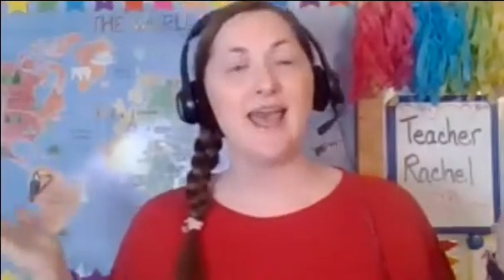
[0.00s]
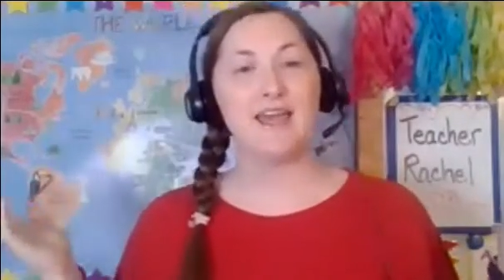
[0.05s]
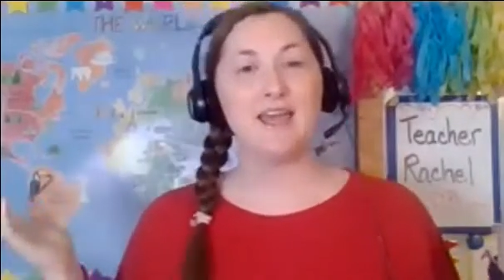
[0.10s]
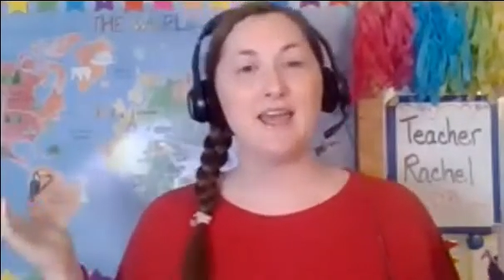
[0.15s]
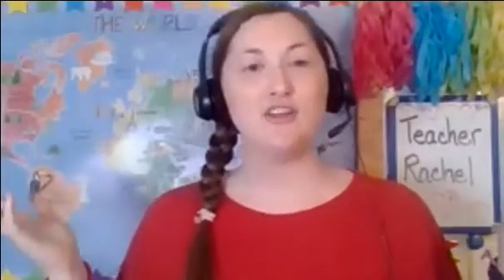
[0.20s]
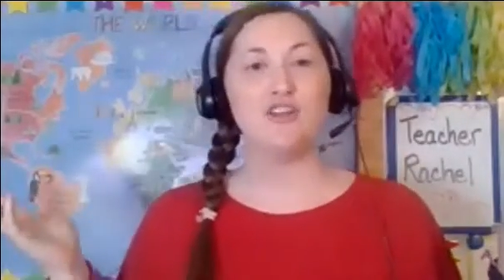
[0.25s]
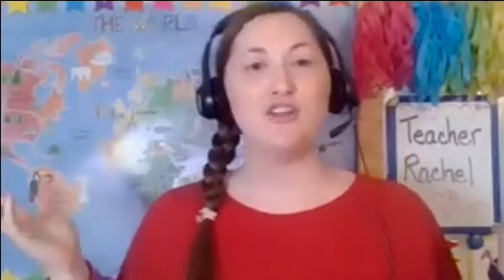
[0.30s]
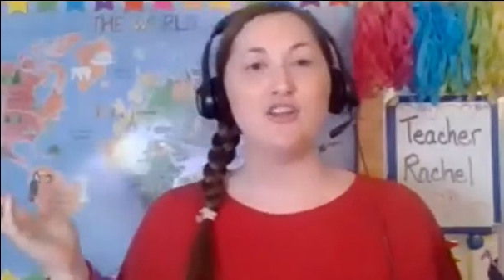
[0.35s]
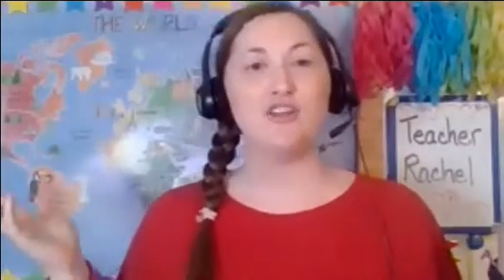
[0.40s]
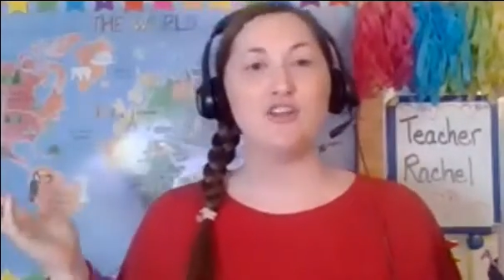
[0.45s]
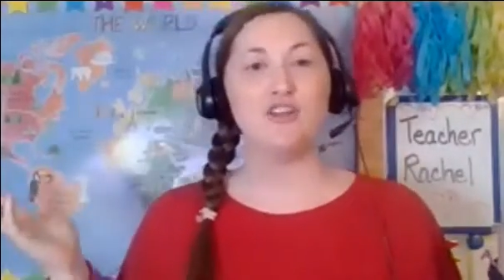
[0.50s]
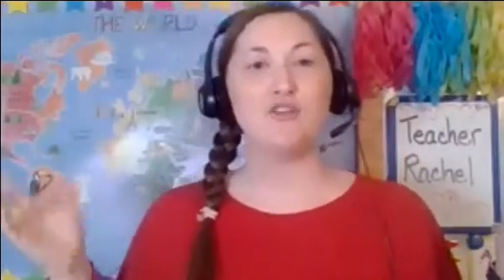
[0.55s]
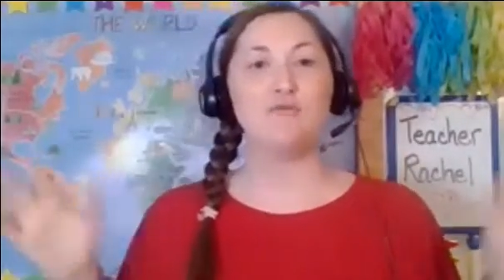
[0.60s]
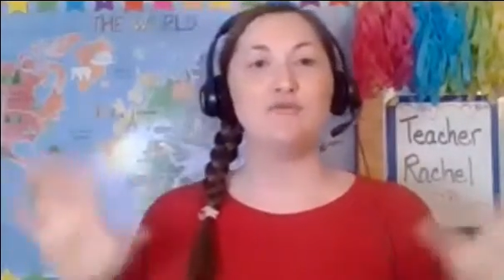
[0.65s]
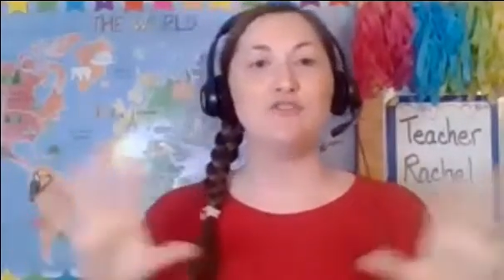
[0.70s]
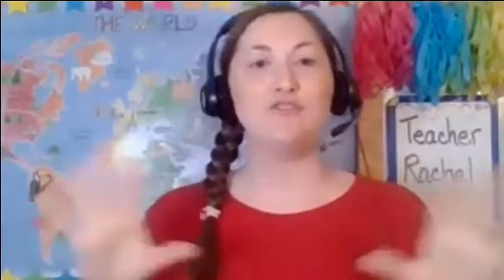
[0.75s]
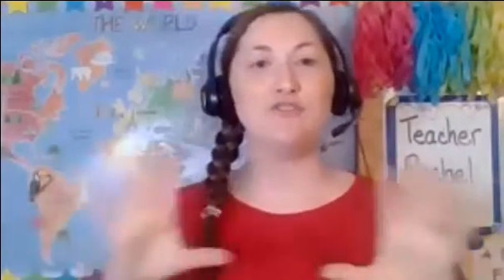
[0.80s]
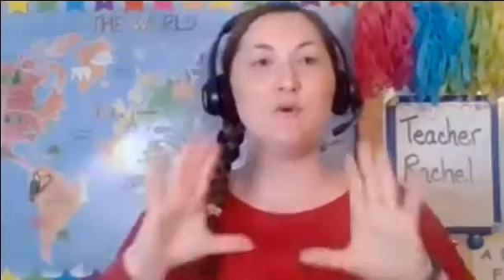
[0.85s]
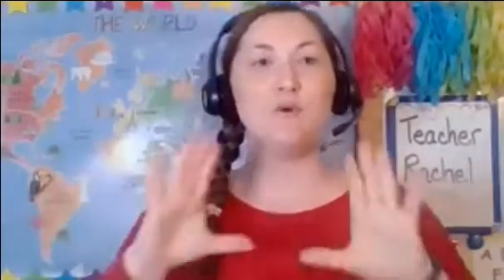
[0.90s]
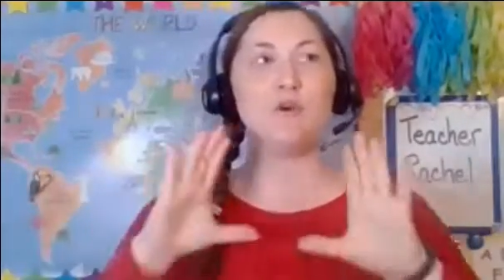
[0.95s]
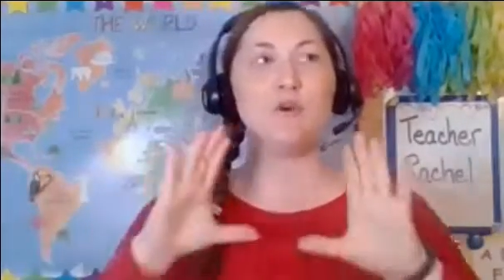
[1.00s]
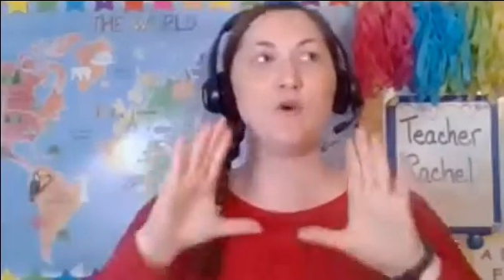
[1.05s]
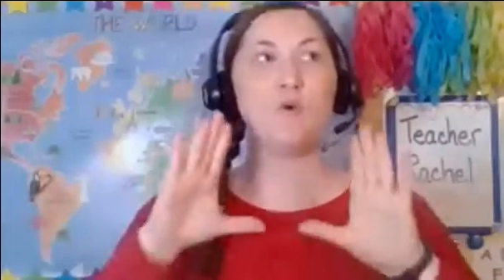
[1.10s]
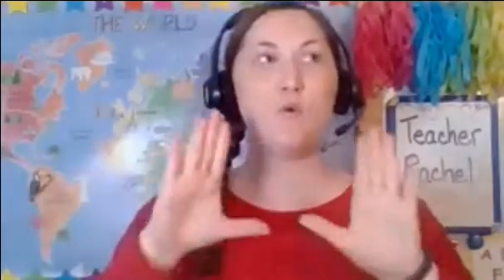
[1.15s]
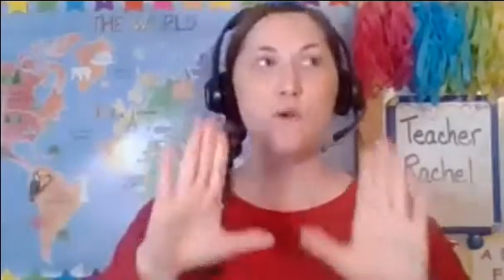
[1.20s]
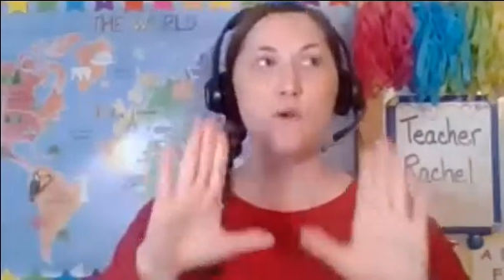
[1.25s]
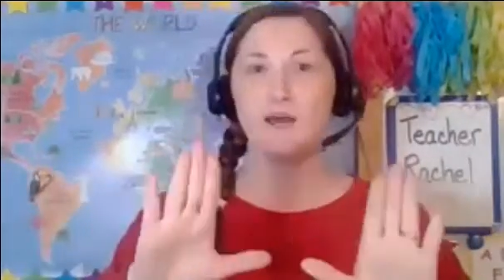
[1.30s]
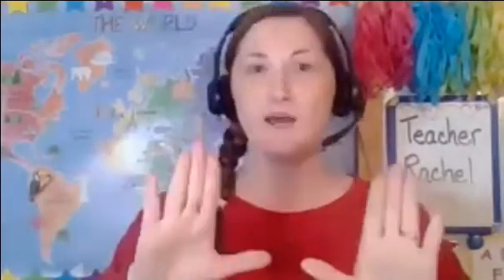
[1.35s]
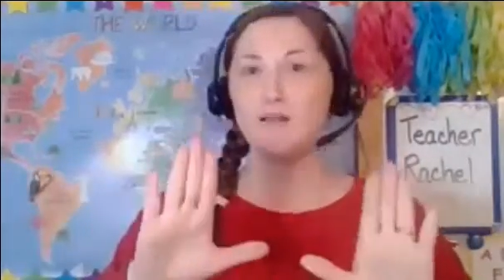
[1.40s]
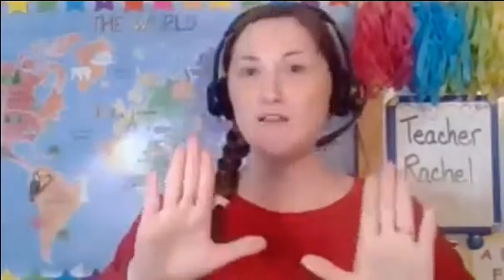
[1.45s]
And you do a
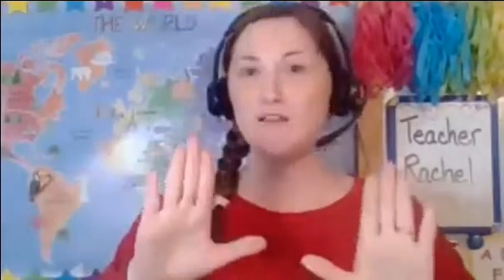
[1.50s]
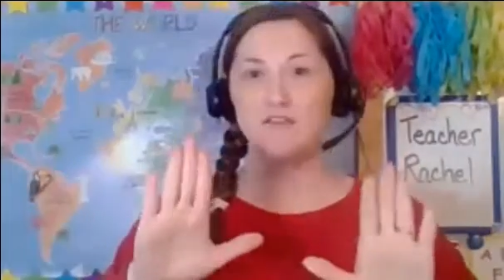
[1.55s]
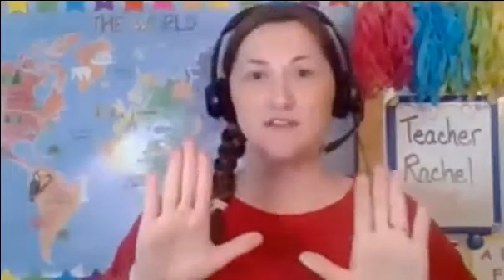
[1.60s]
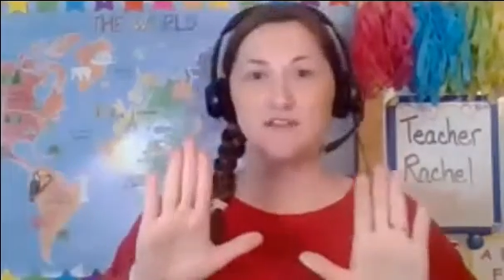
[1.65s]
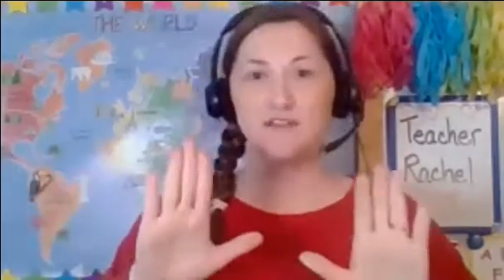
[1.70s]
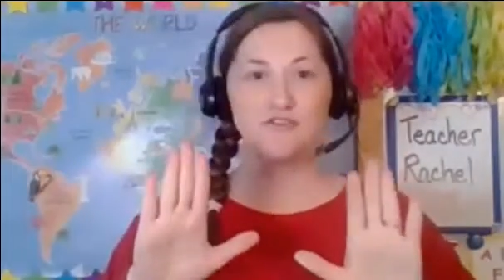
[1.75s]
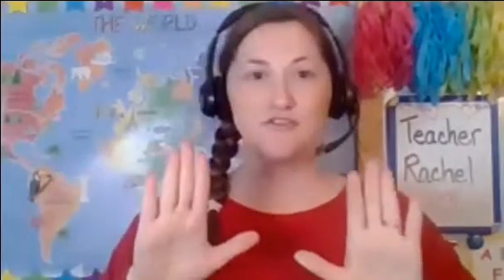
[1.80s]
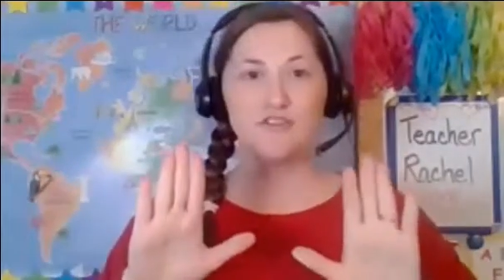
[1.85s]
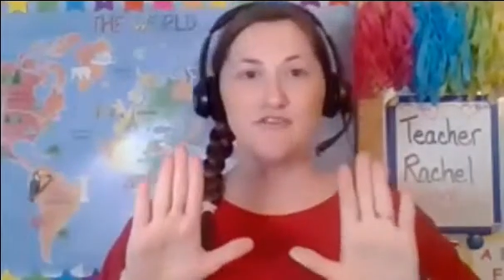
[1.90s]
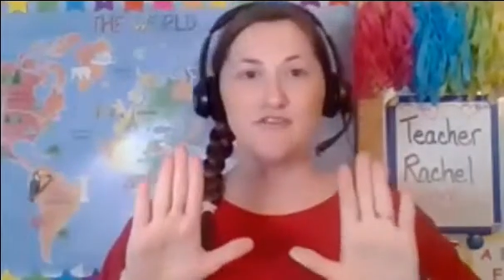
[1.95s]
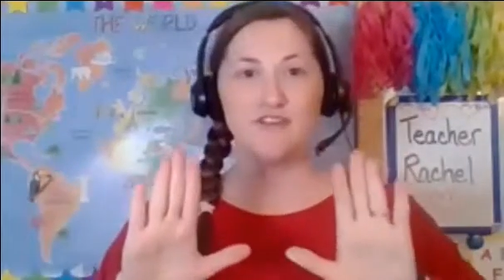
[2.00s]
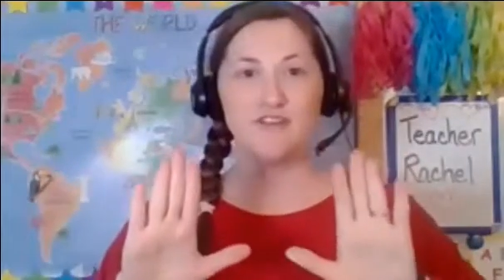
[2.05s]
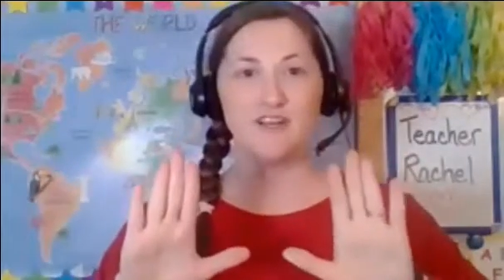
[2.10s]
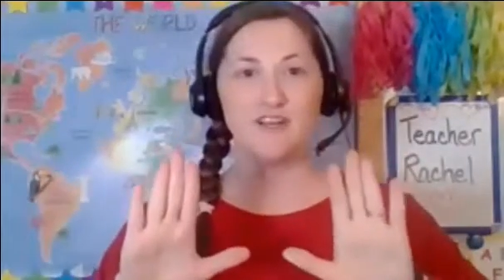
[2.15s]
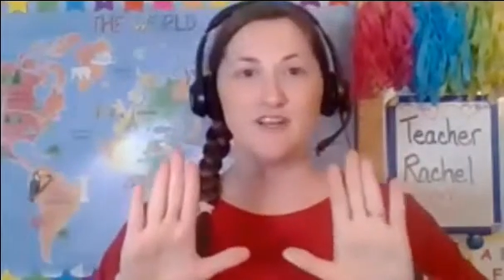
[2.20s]
quick little intro video.